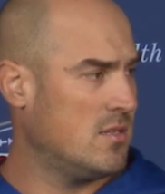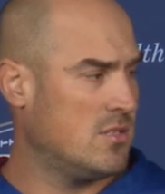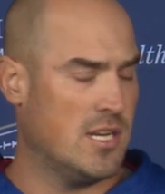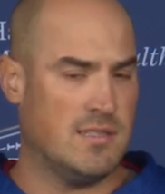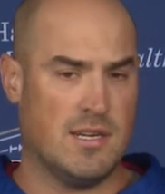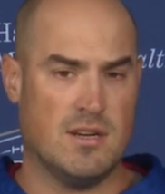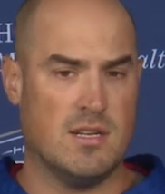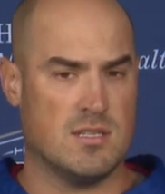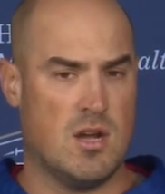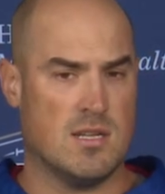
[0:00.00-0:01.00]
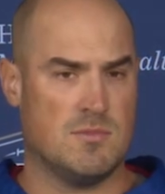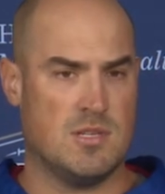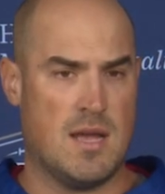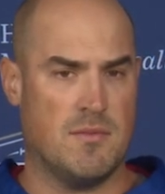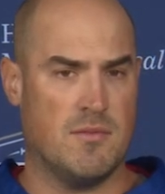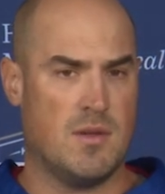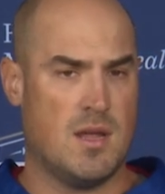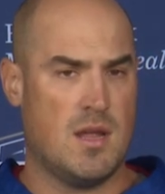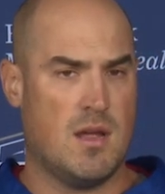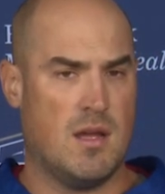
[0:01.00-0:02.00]
Shea Tierney does an awesome job
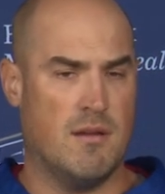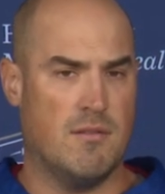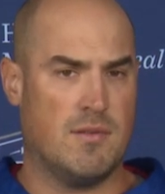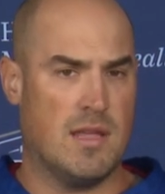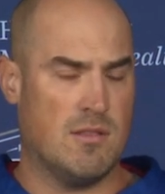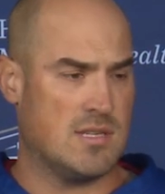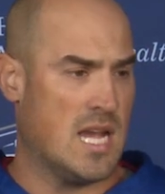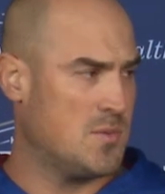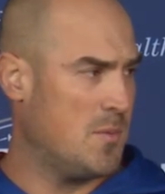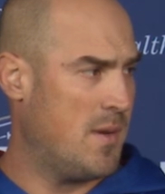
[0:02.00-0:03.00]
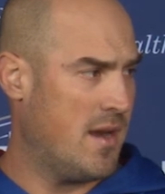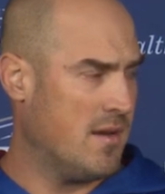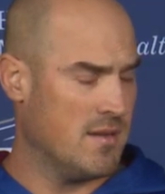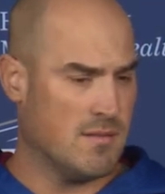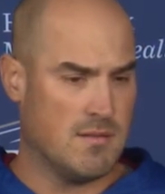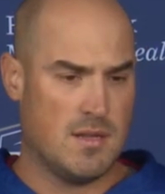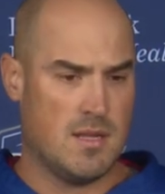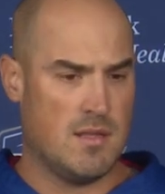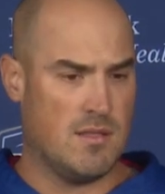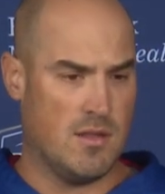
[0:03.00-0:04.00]
of, of getting those guys prepared, and
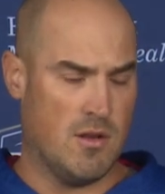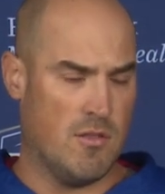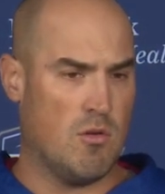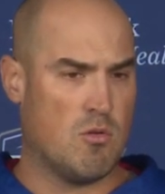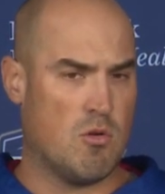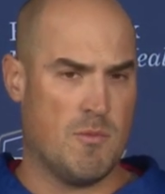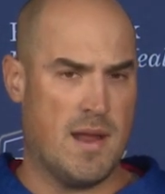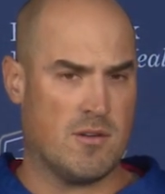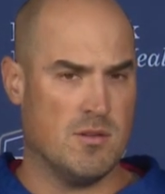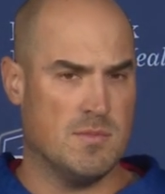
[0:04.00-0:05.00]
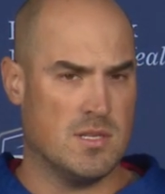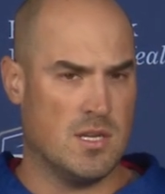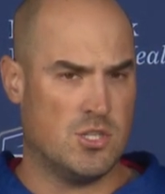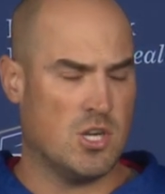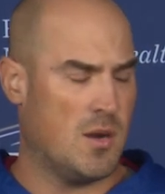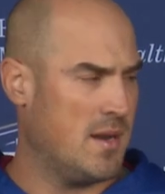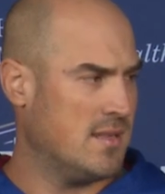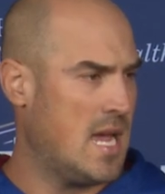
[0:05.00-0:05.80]
the, you know the whole quarterback room is, is sharp and on